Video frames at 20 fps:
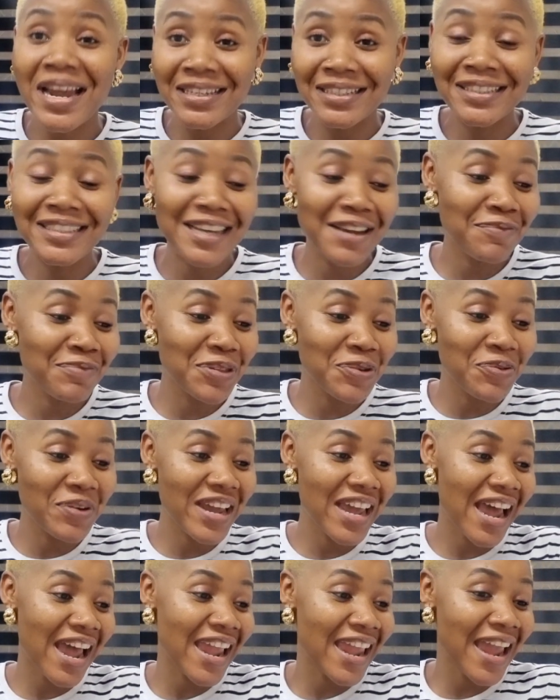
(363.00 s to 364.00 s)
my shape the
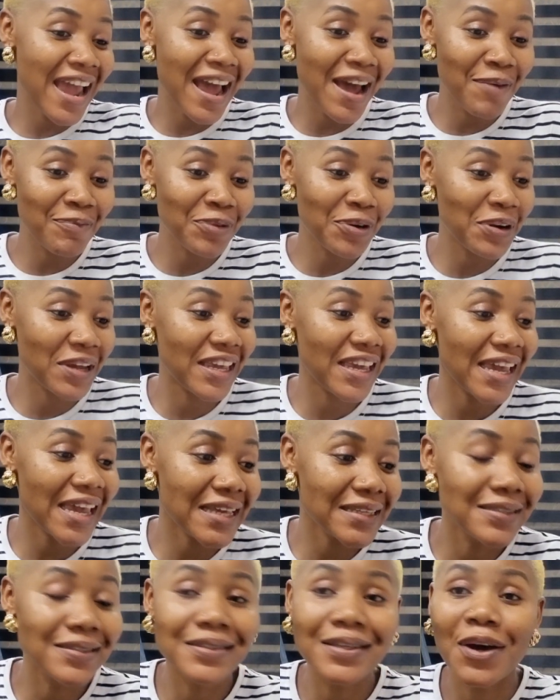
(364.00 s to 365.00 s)
way I am.
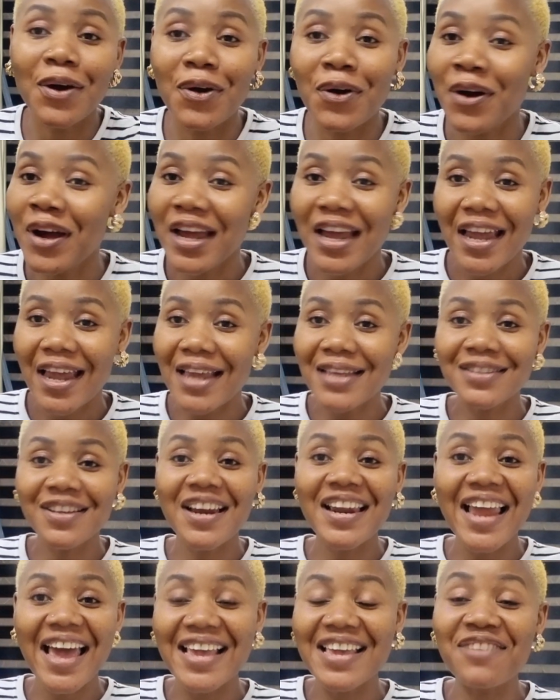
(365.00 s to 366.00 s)
Okay, so it's
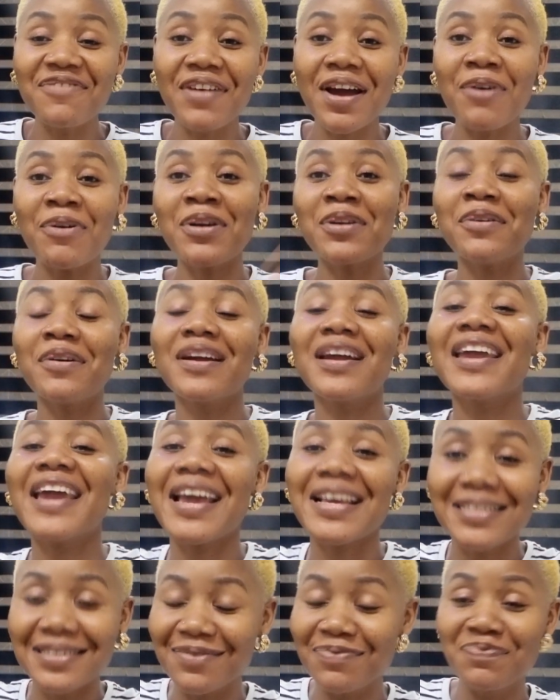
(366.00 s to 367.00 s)
not like if I want to
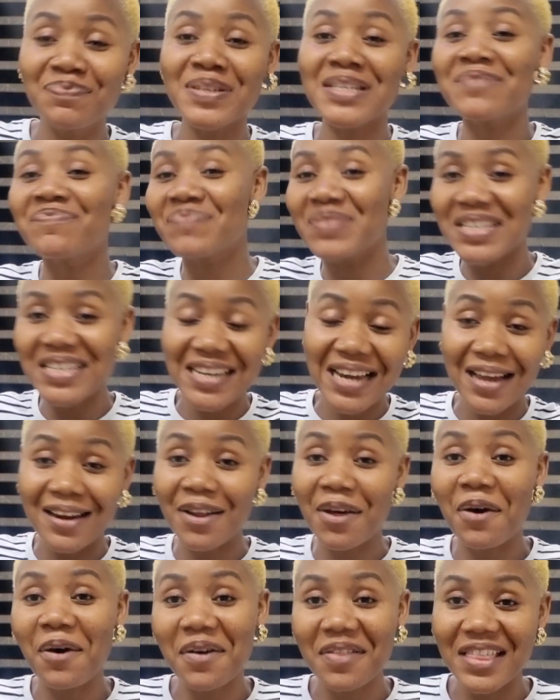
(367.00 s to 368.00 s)
get big
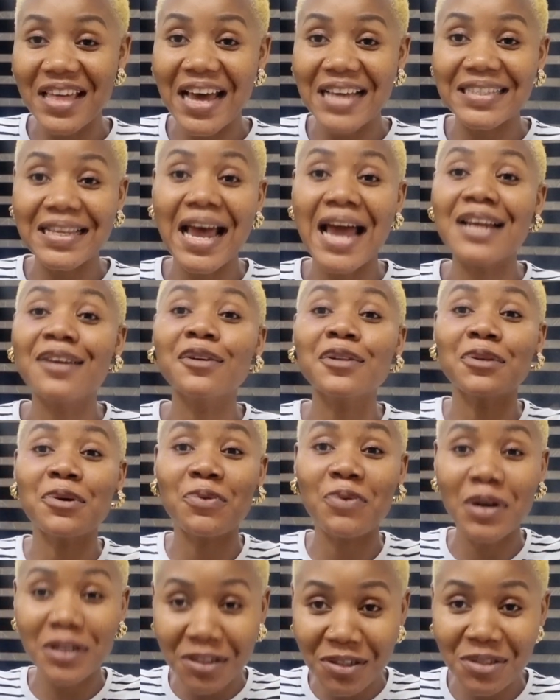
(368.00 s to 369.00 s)
and all that, I don't
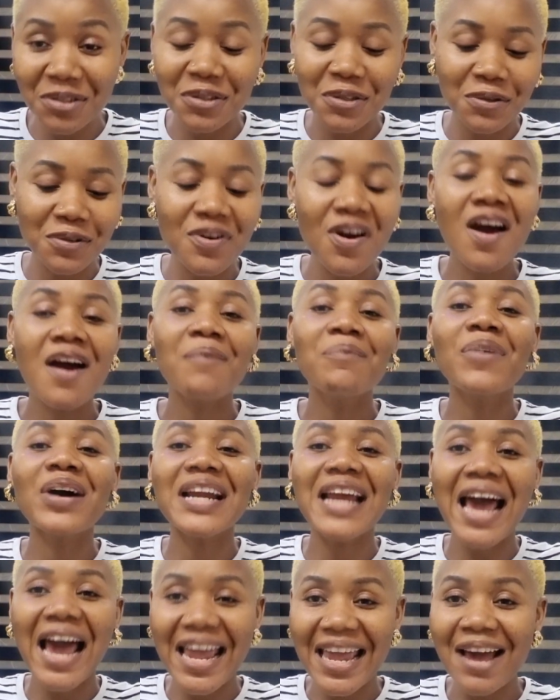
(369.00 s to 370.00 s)
know what to do,
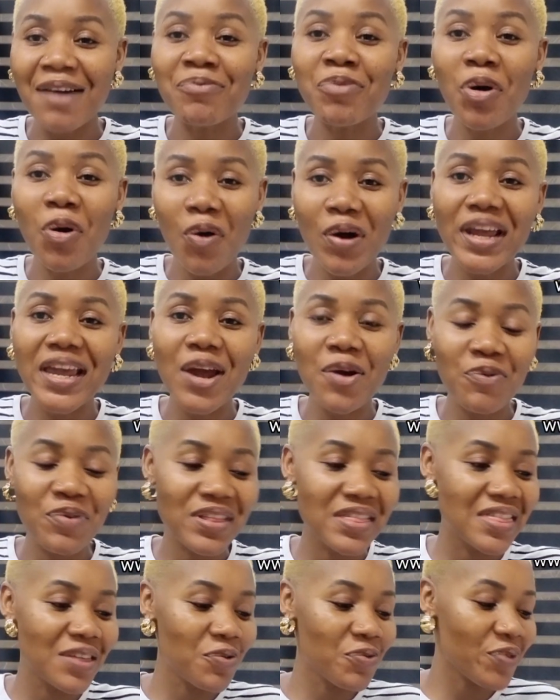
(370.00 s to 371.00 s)
but I am okay
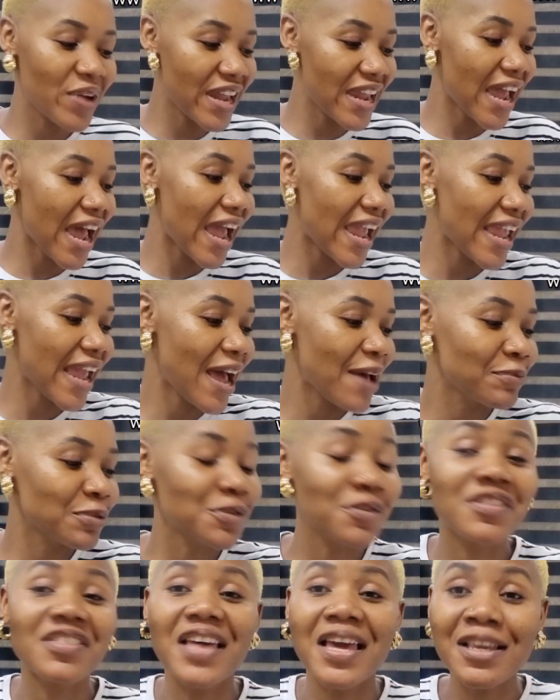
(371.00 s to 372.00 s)
with the way I
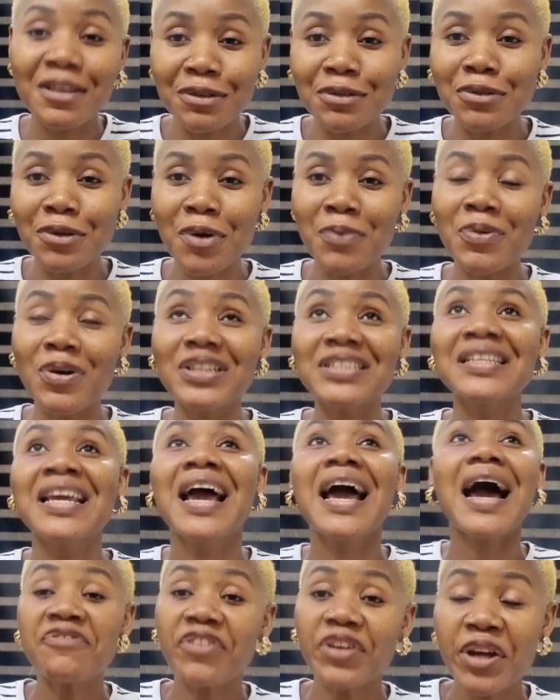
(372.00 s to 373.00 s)
am. So thank you so much.
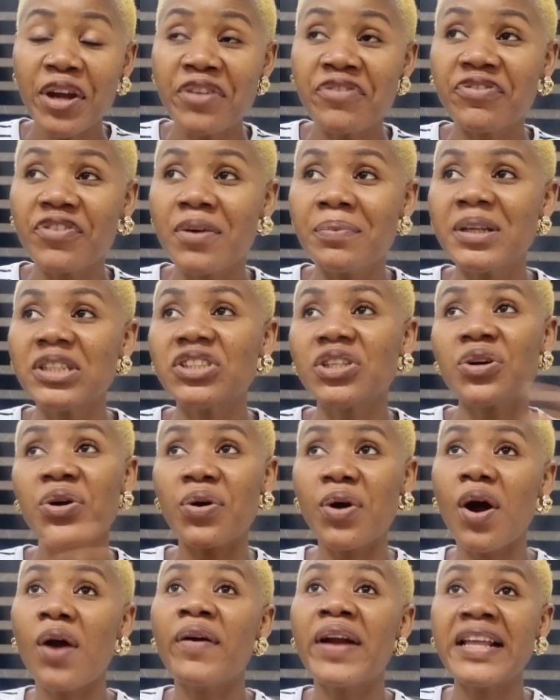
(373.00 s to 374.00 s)
And for your
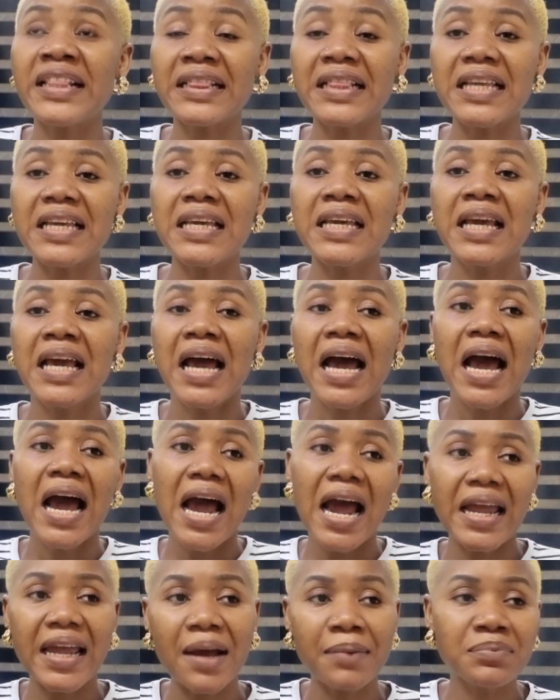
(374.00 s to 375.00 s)
information, currently
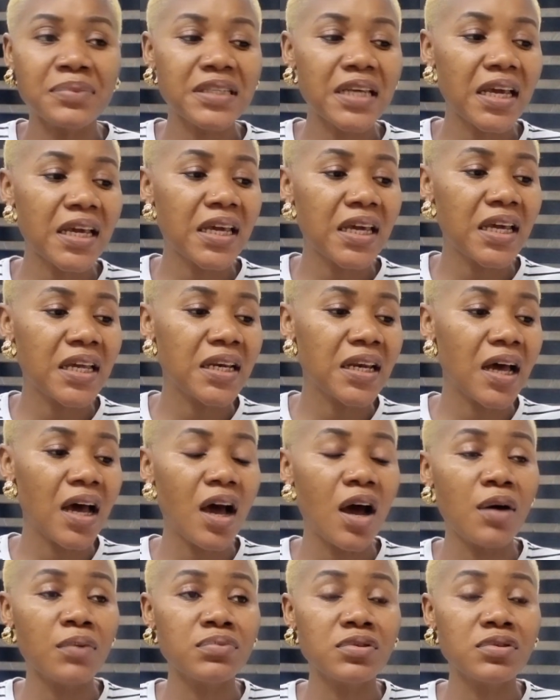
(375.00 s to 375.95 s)
I am taking